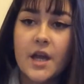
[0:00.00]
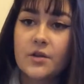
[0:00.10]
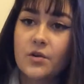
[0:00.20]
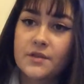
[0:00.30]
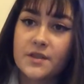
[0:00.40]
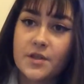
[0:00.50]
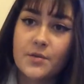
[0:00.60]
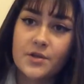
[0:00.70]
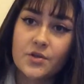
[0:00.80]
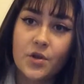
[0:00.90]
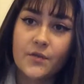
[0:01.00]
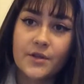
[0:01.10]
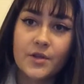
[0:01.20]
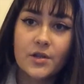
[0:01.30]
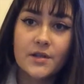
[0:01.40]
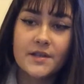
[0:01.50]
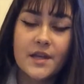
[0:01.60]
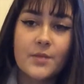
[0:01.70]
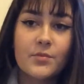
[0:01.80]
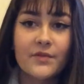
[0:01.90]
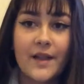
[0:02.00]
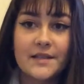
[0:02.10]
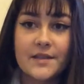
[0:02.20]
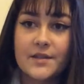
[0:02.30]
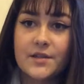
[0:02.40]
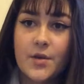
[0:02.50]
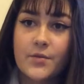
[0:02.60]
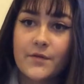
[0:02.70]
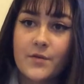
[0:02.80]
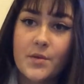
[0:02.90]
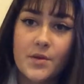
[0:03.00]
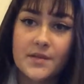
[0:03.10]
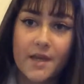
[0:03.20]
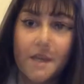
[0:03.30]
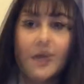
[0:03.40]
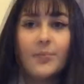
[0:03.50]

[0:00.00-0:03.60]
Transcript: in order to ensure that the colour scheme reflected the tone of the music.